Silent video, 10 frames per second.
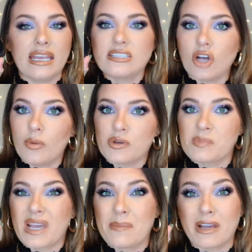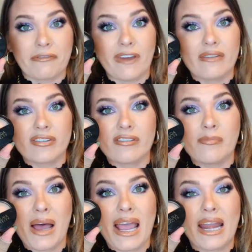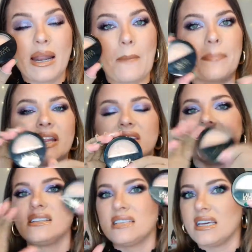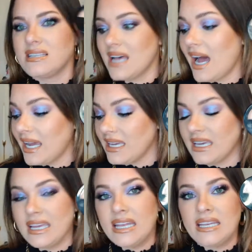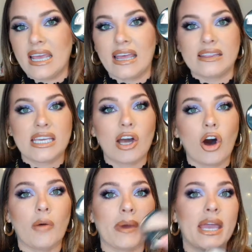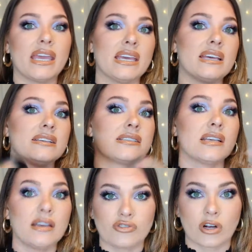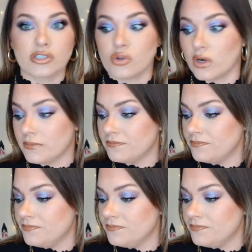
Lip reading: is almost becoming a favorite of mine, but this is high end and the Almay is drugstore.